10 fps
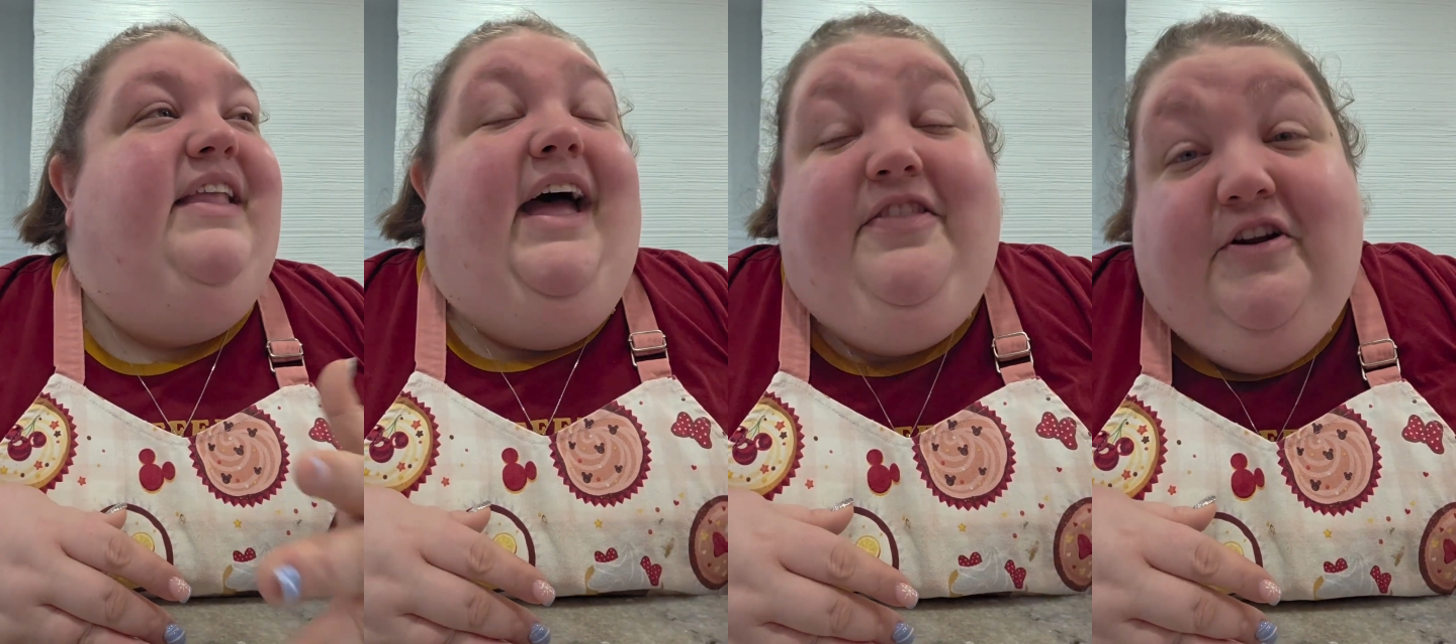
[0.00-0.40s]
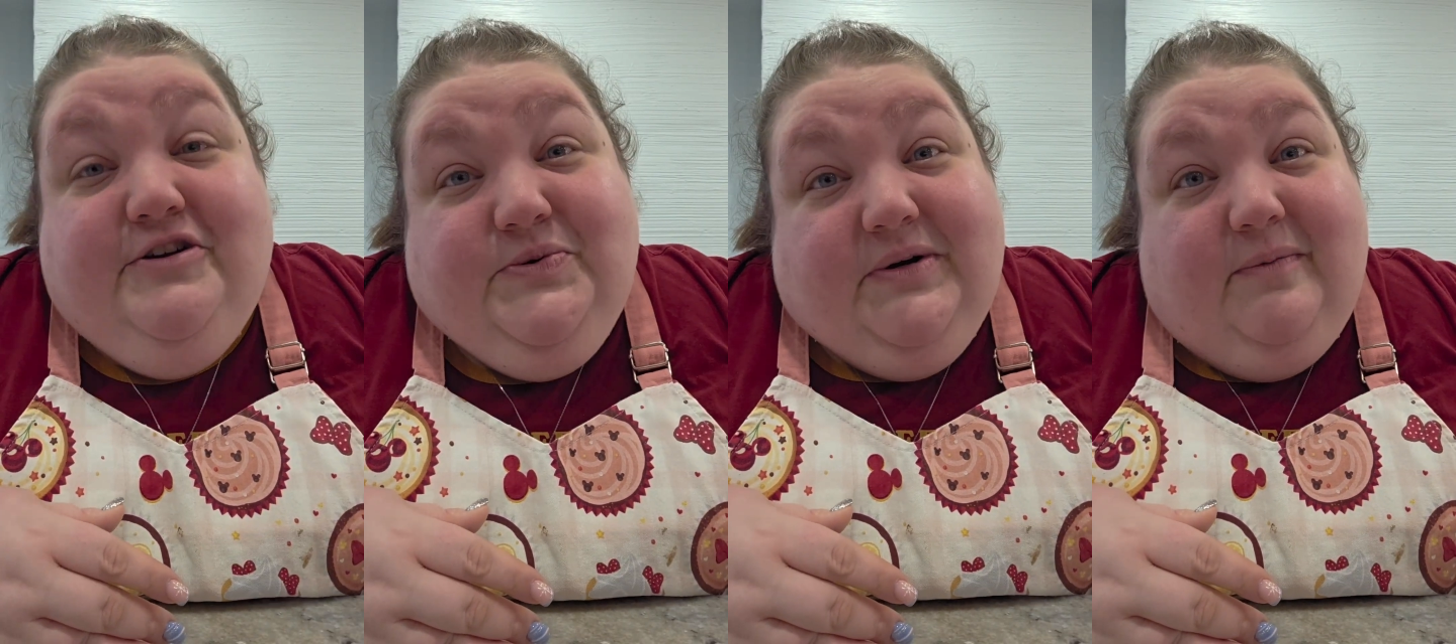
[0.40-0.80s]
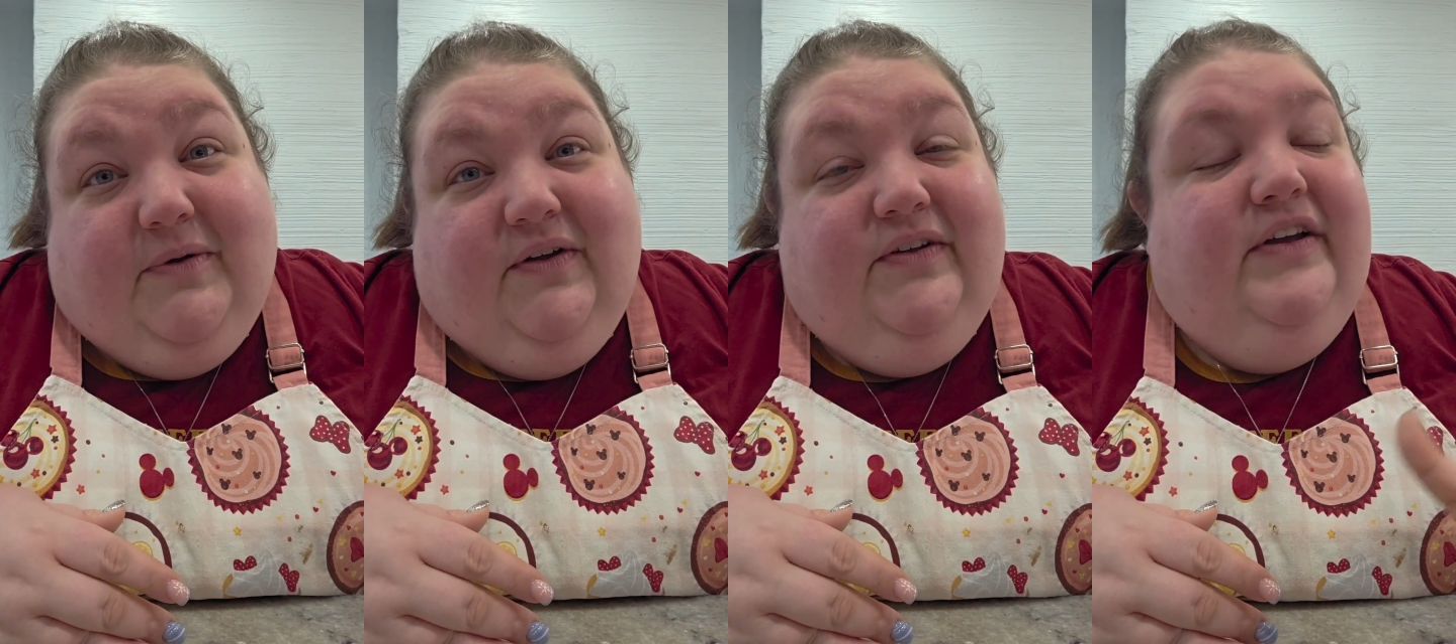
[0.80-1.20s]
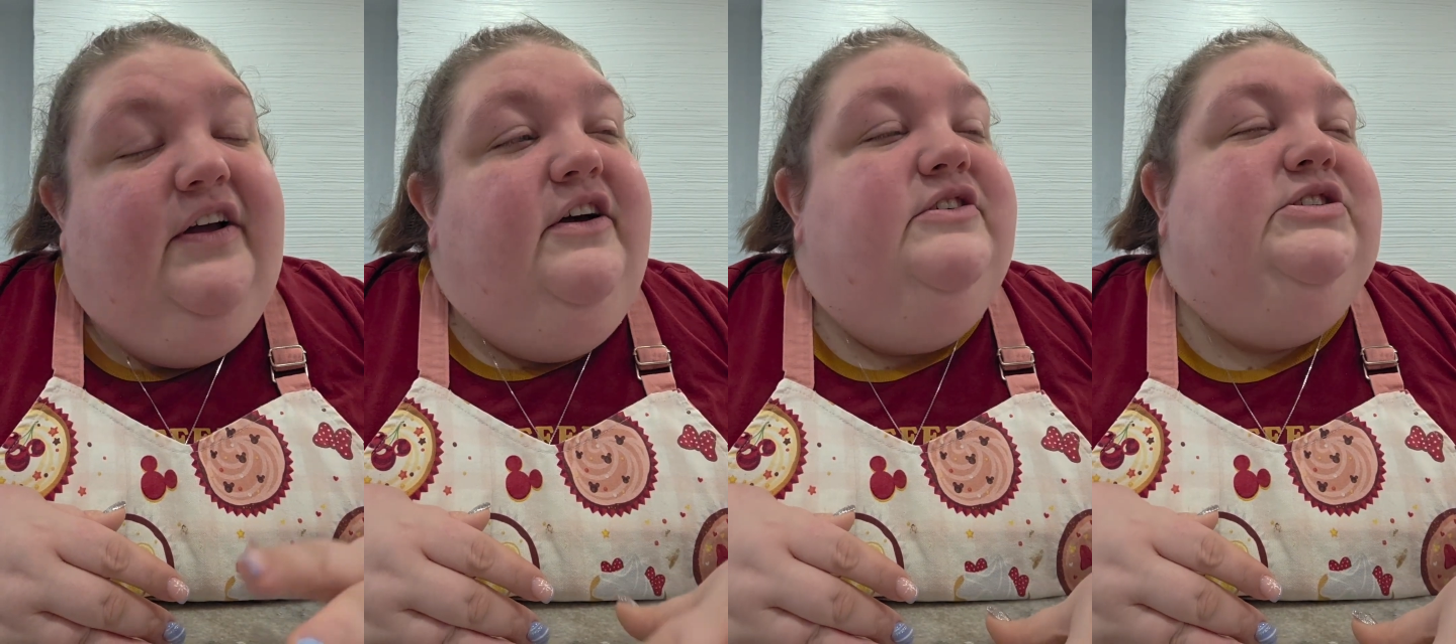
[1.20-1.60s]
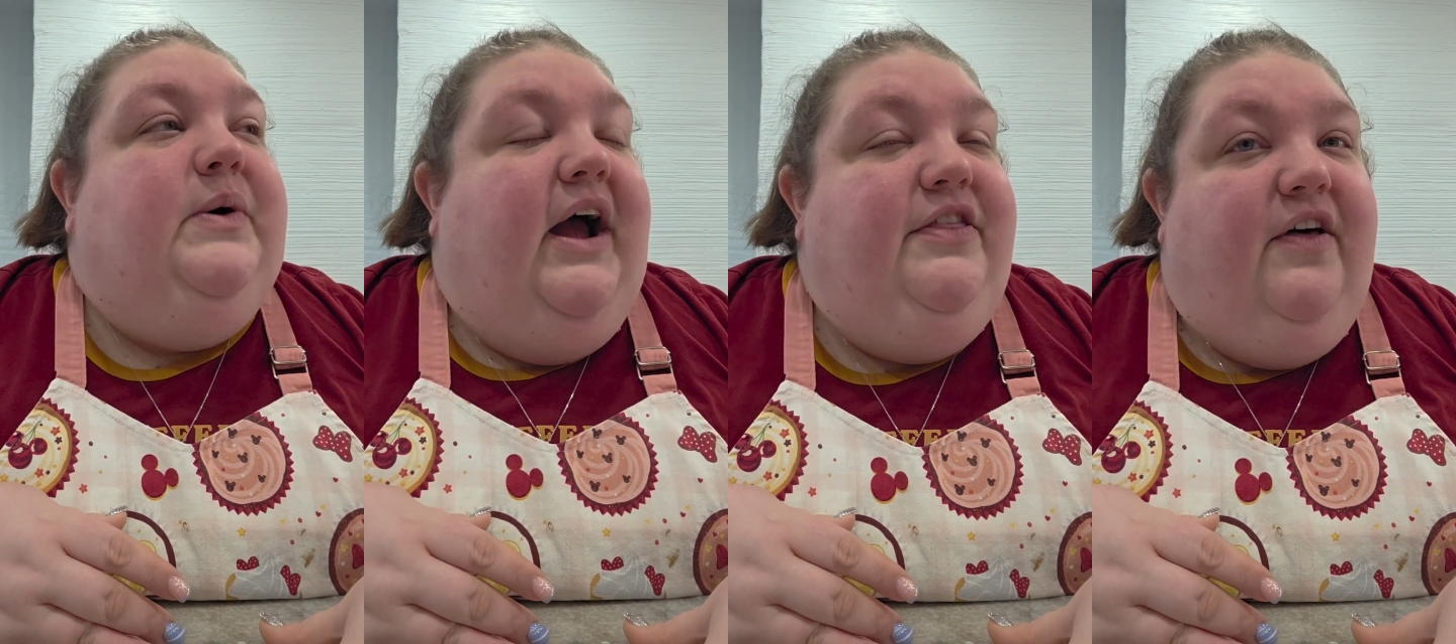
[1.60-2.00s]
And they're adorable. So
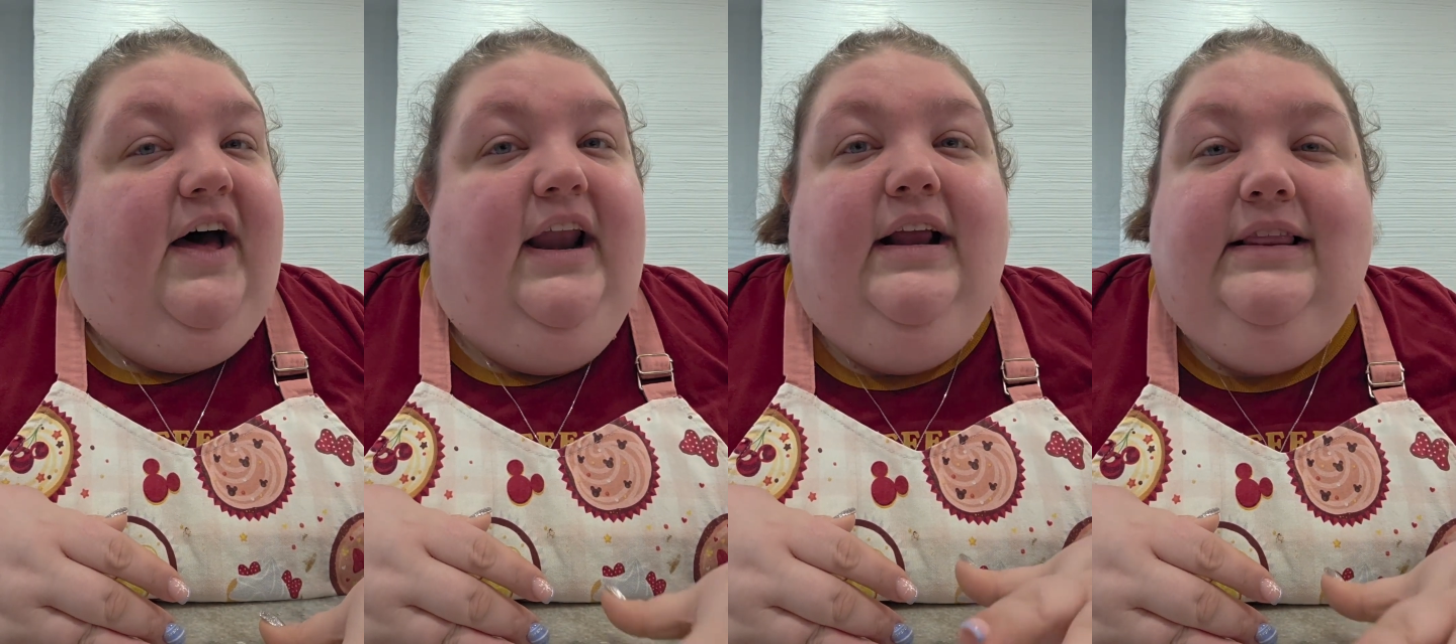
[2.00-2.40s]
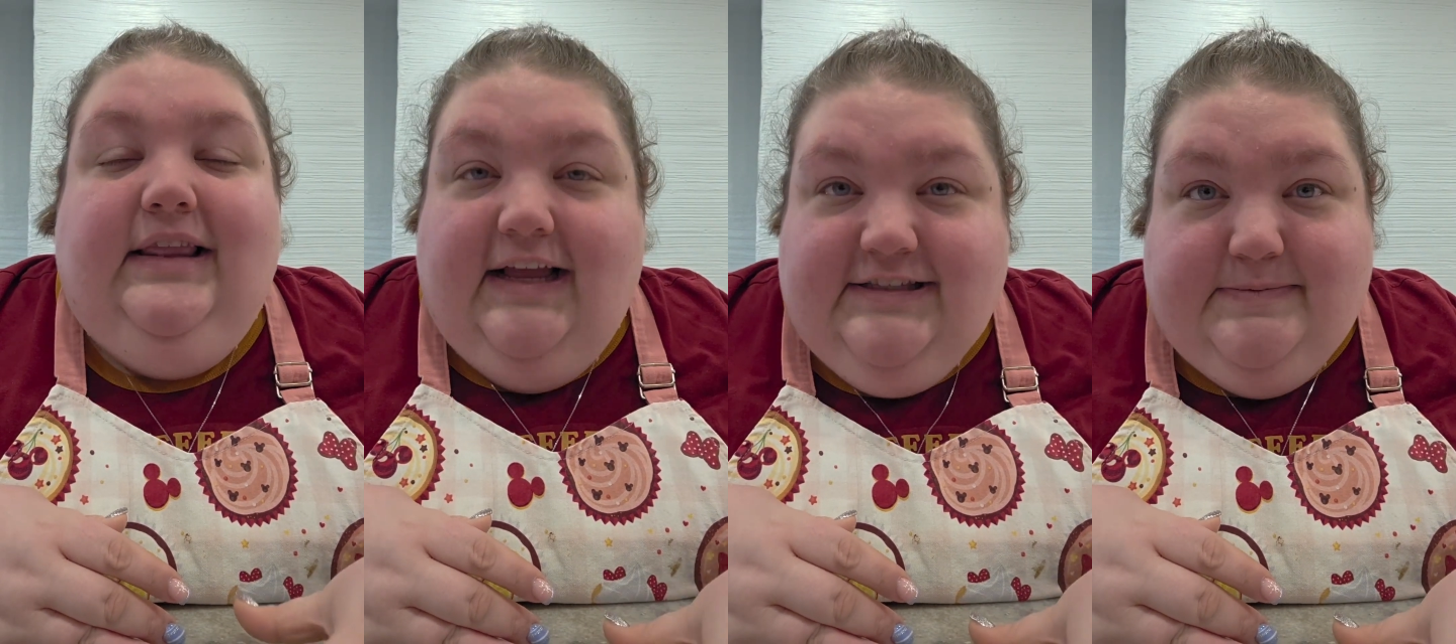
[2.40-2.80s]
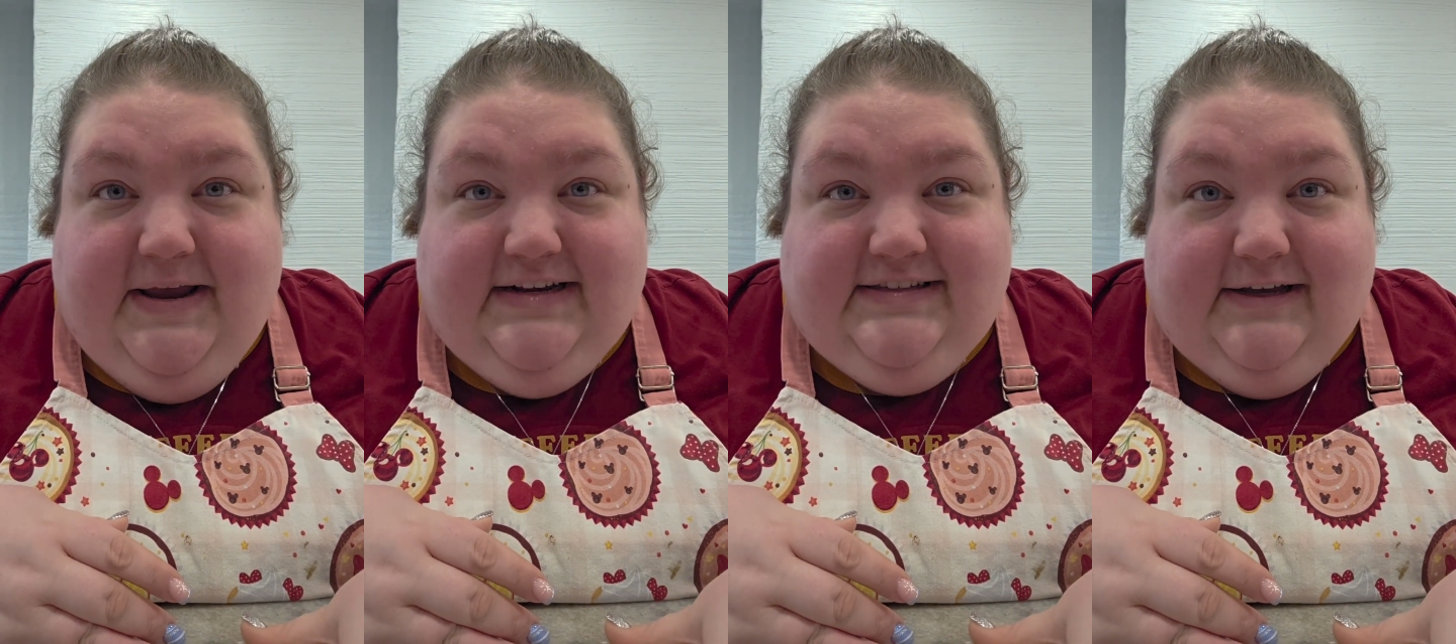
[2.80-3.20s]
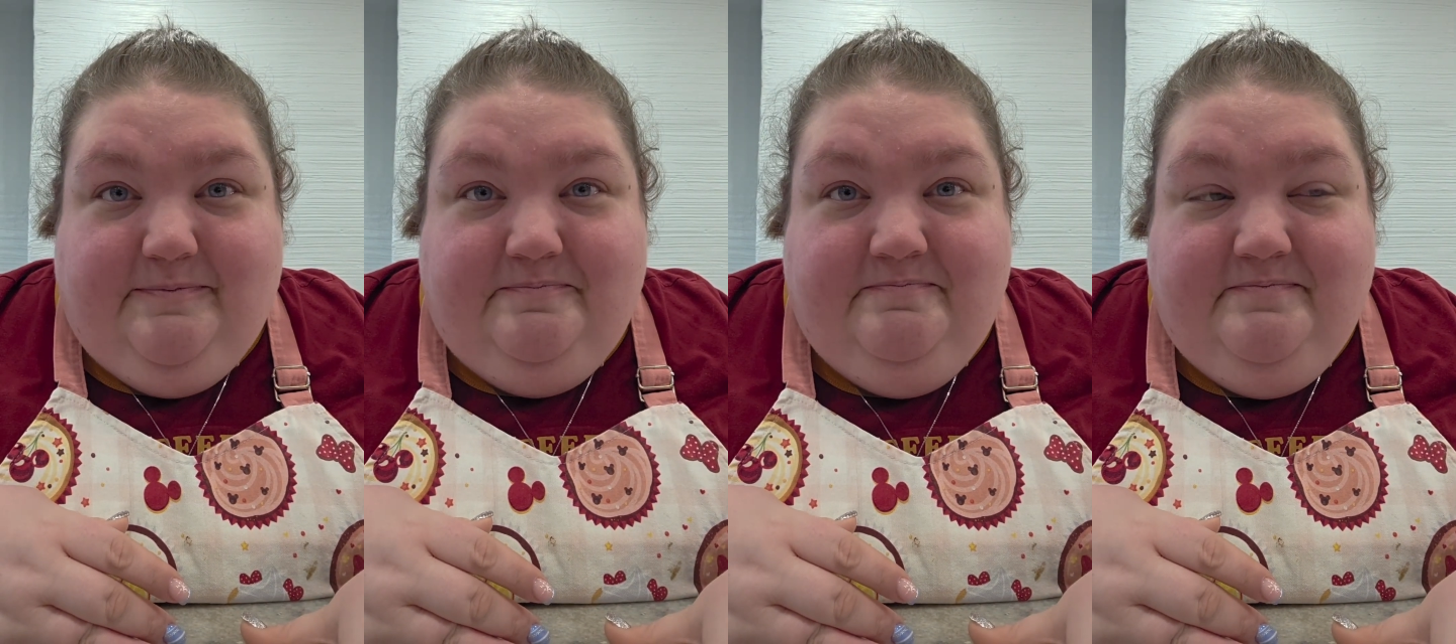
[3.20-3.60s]
I thought, let's make some.